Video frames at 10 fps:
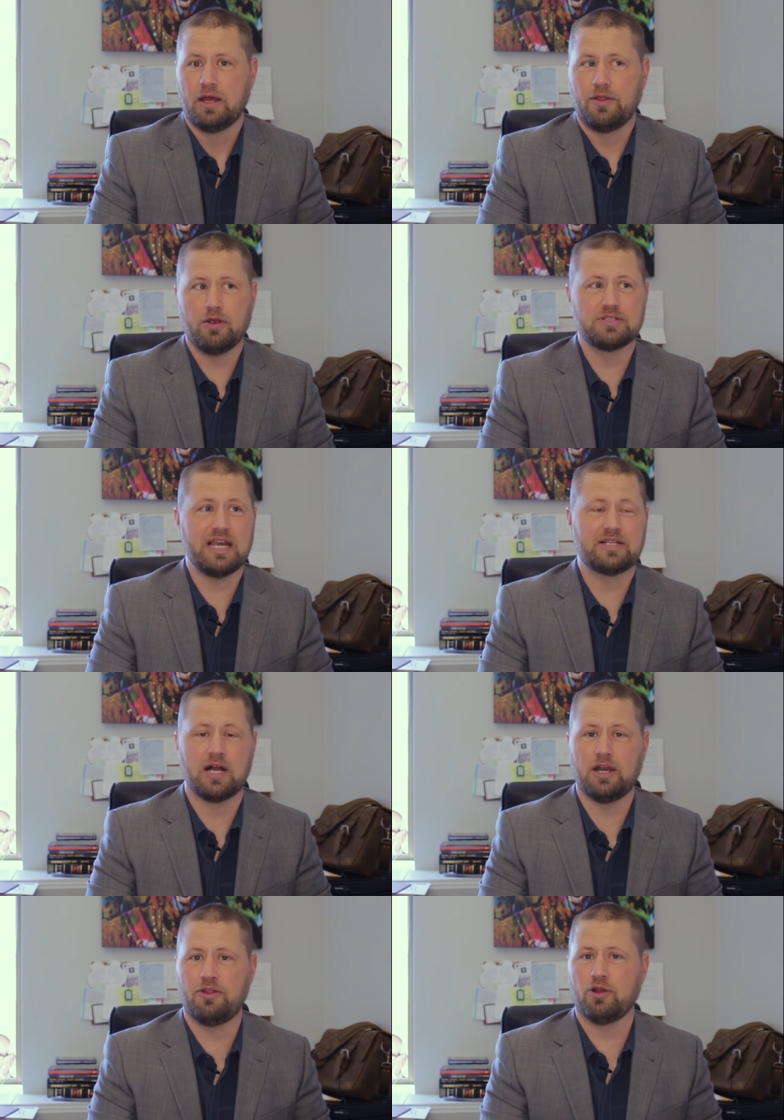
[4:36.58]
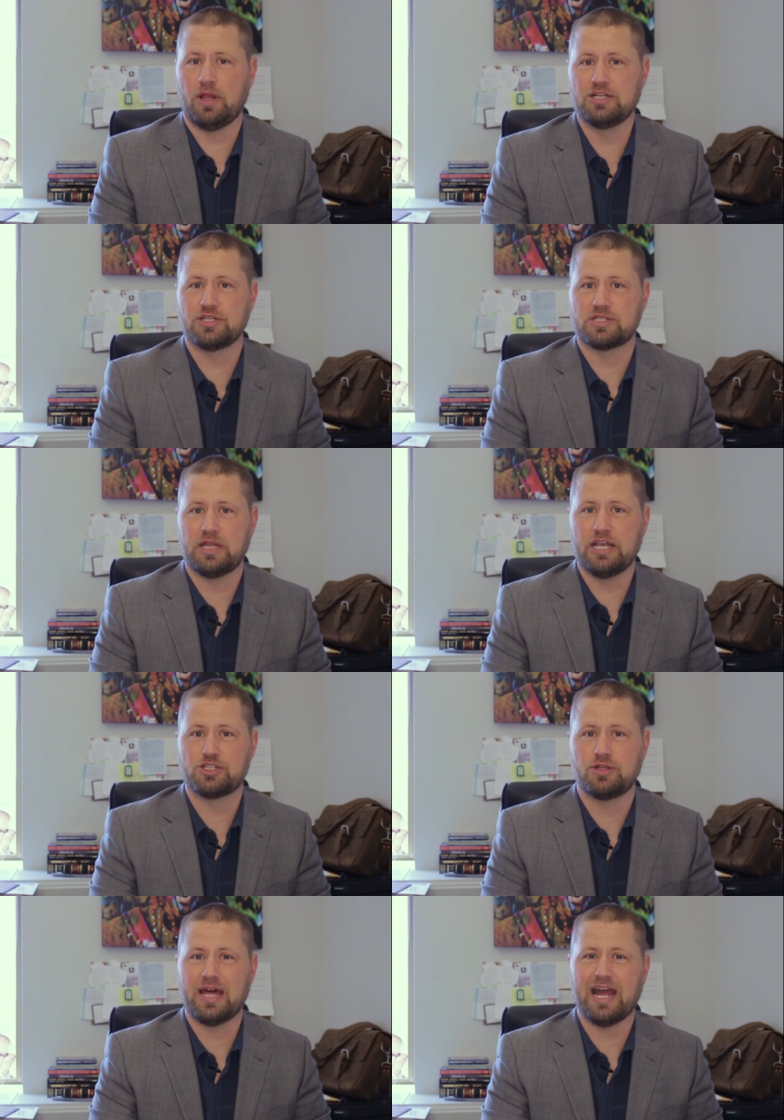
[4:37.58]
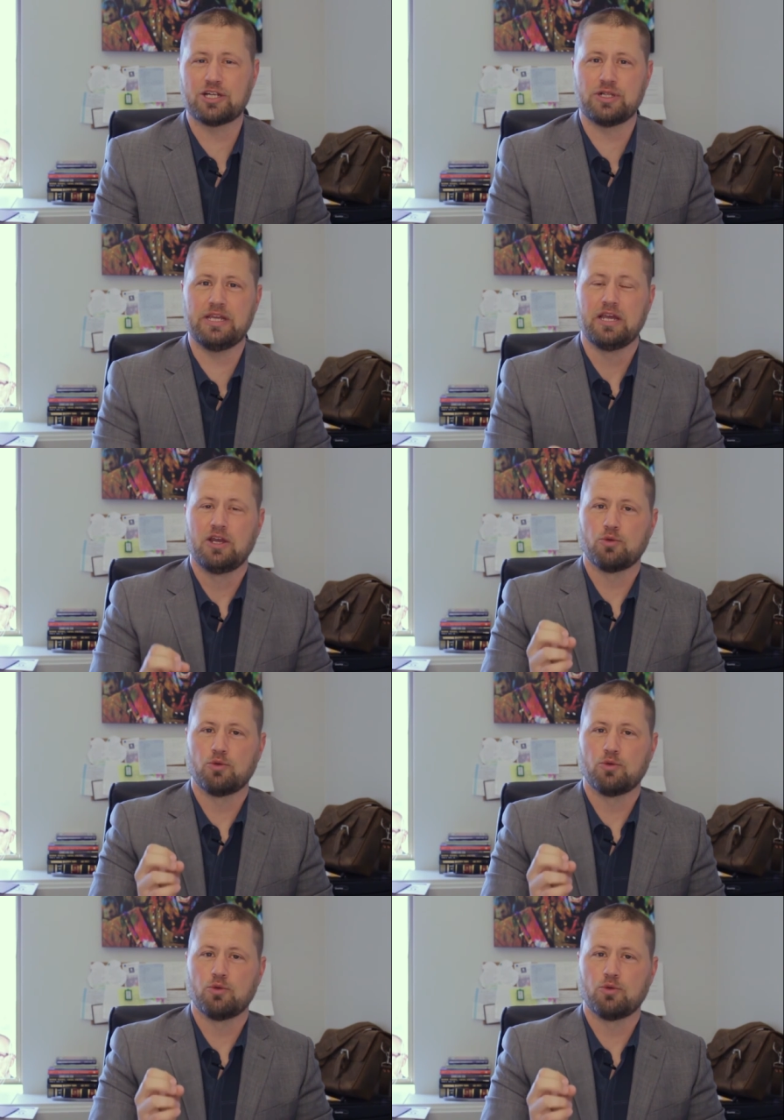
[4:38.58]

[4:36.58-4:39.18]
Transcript: there's a ton of their legislation that actually